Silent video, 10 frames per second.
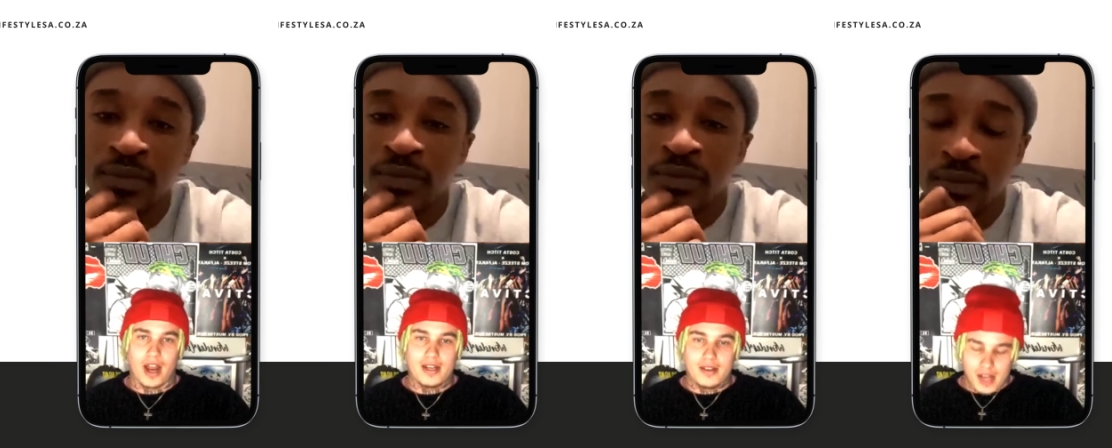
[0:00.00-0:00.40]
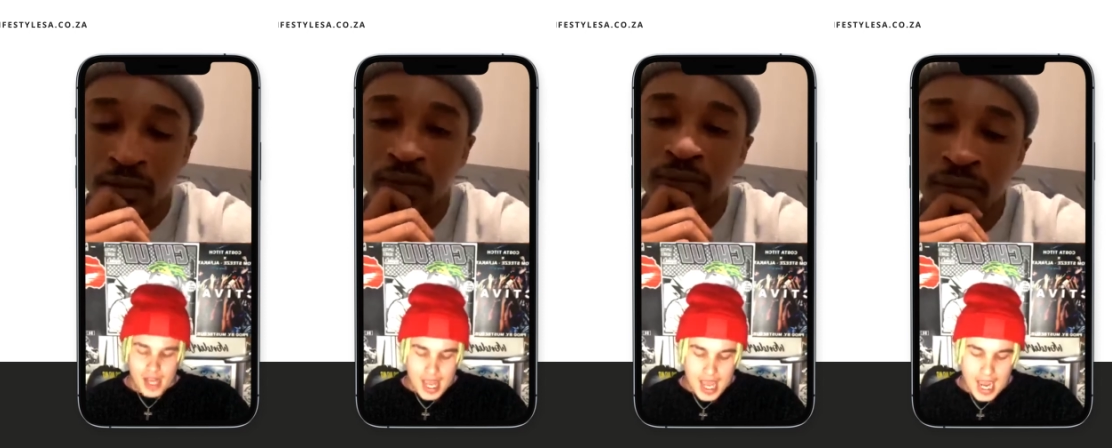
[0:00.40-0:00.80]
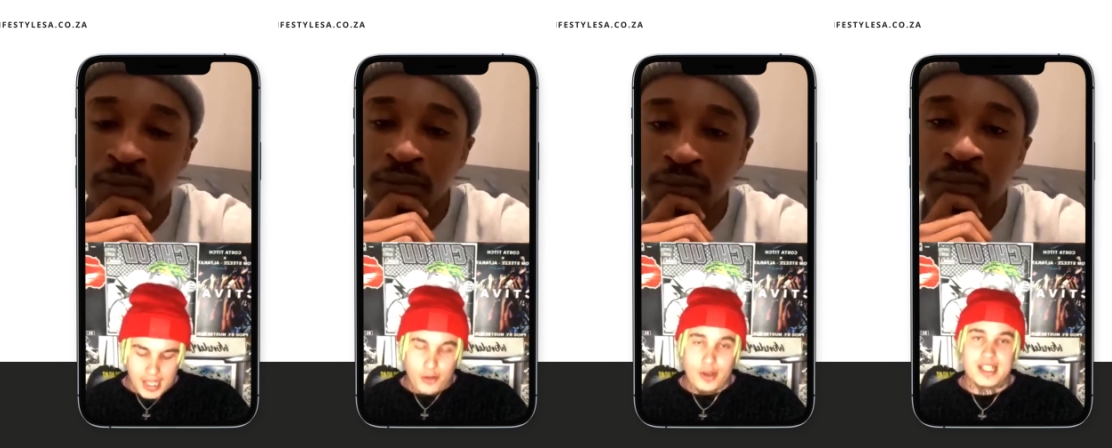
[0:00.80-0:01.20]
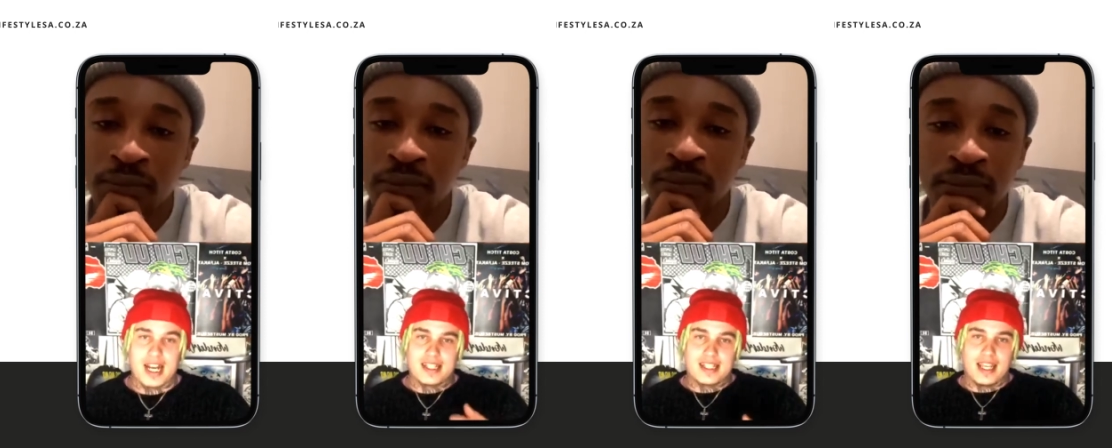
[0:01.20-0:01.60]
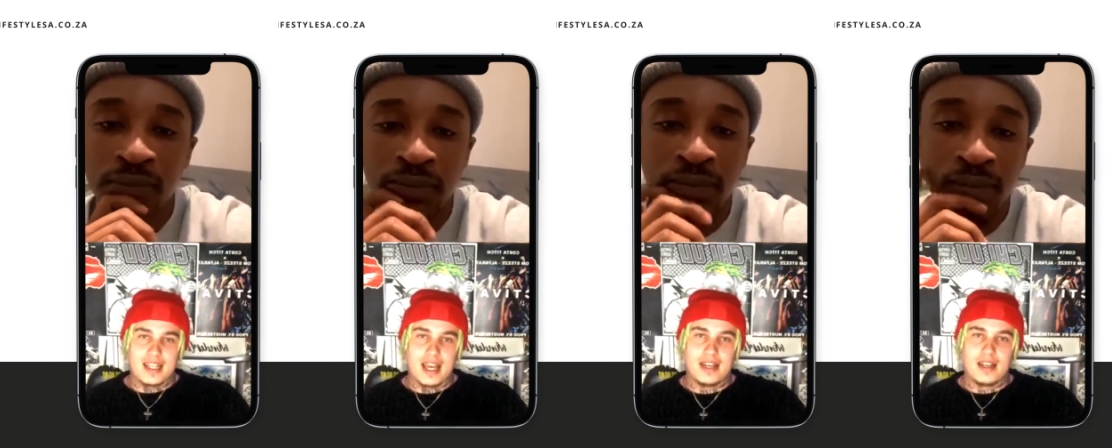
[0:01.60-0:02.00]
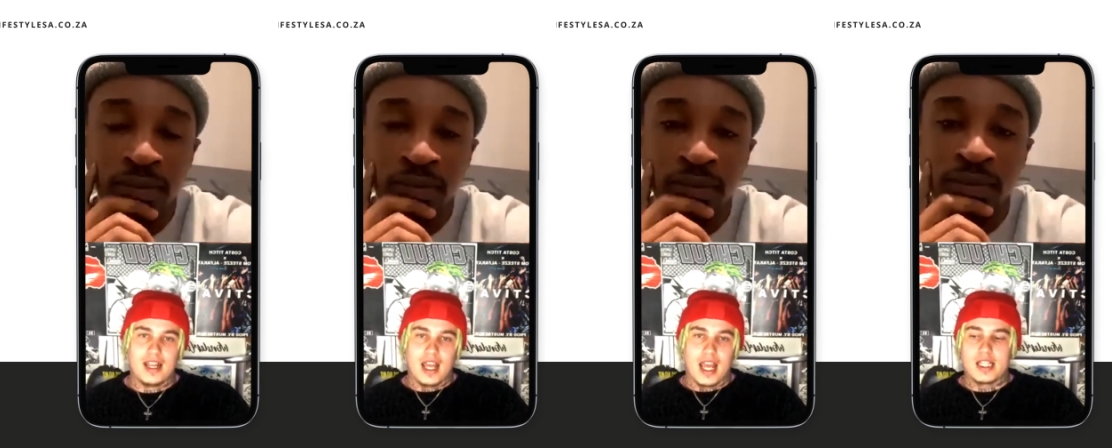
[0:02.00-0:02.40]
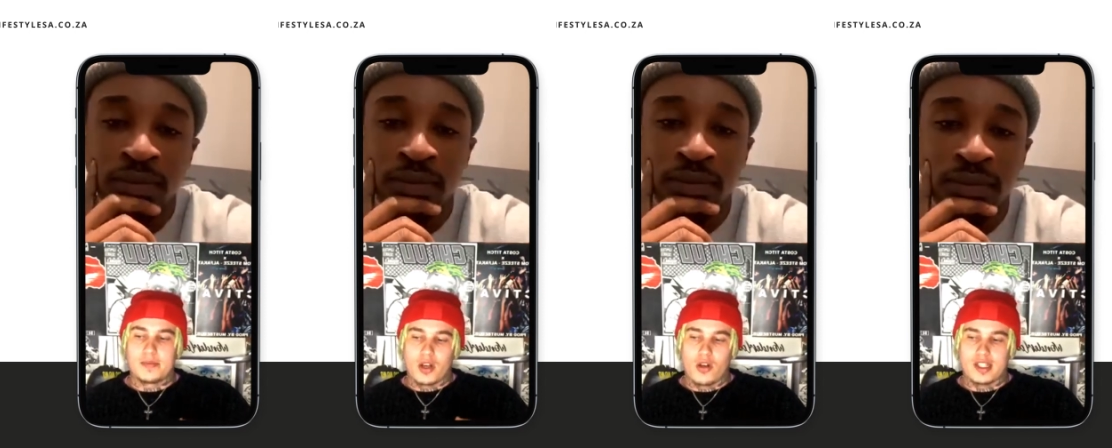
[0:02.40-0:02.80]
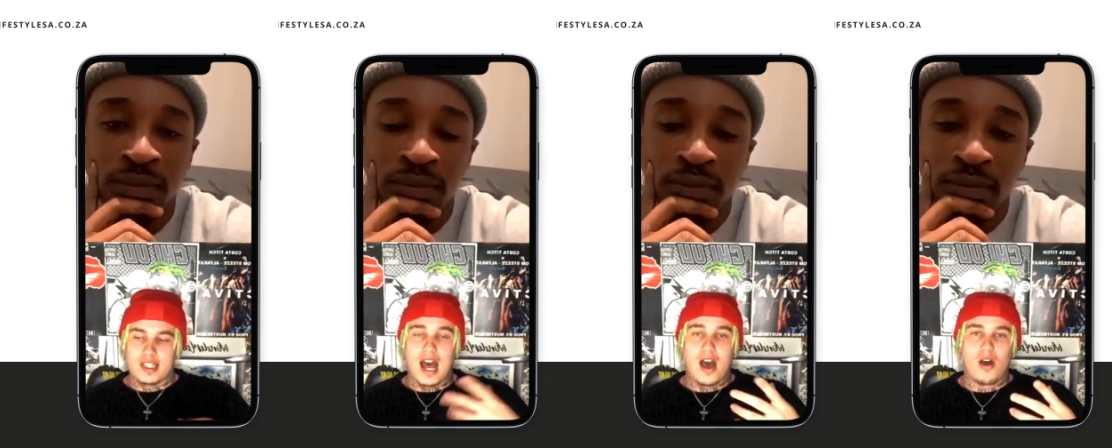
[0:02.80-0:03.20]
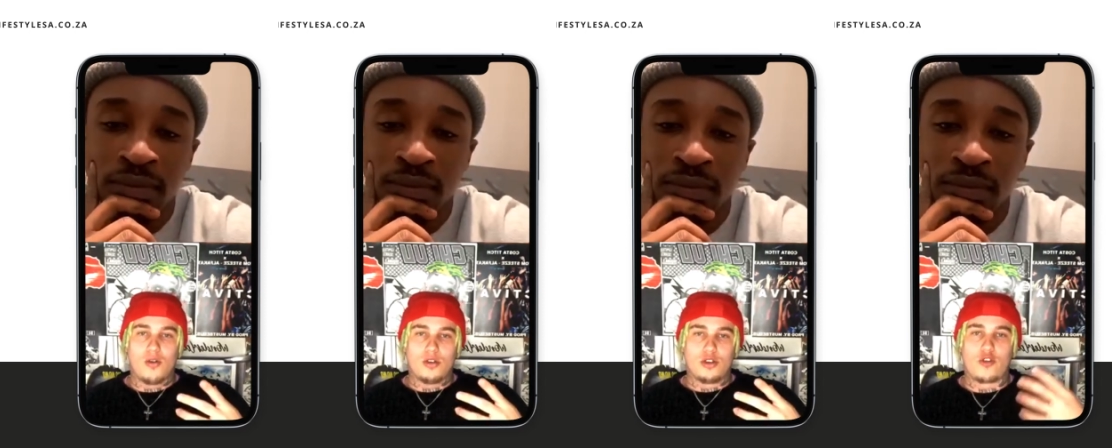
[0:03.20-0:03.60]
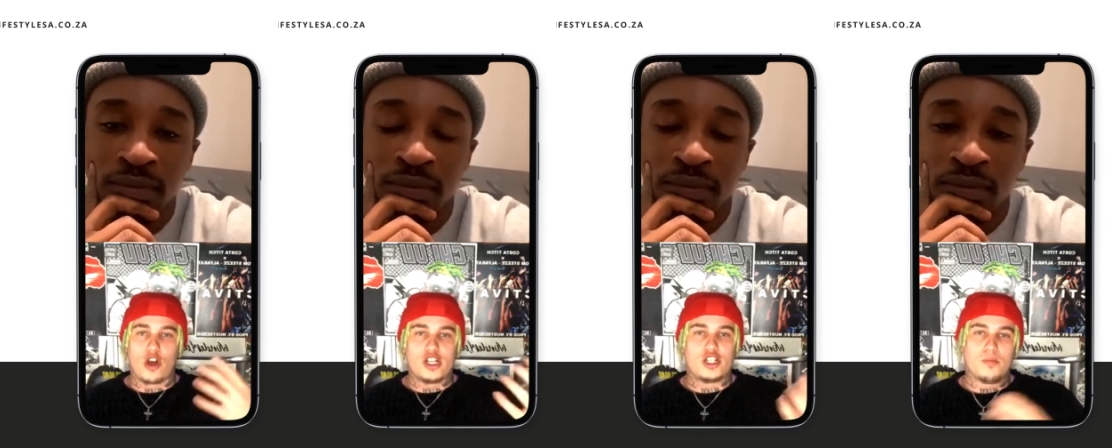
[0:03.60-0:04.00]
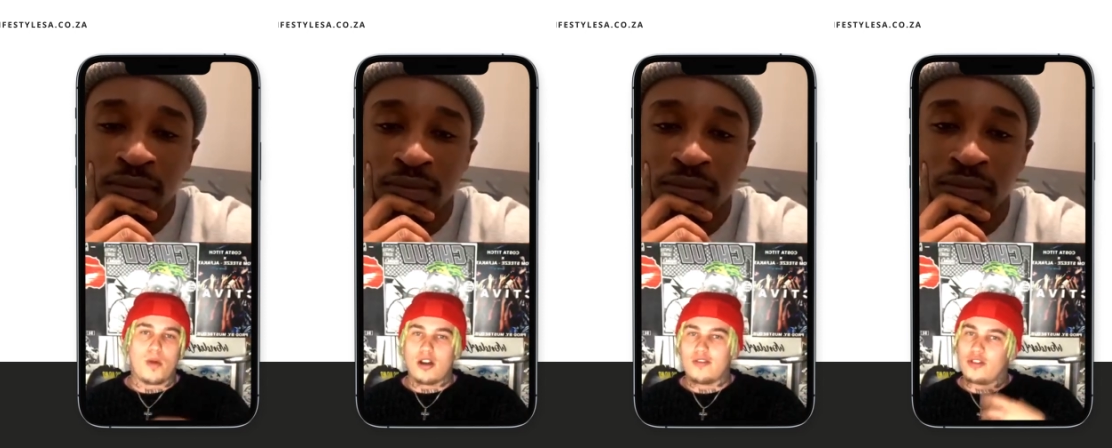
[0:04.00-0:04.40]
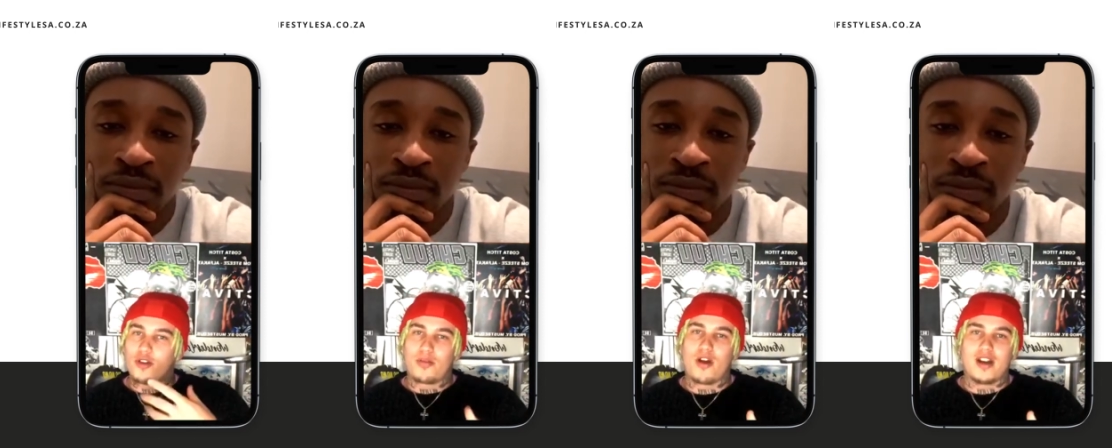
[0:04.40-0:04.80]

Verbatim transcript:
Speaker 1: Mm-hmm. And the reason I say that is because now you've got a demand for your product.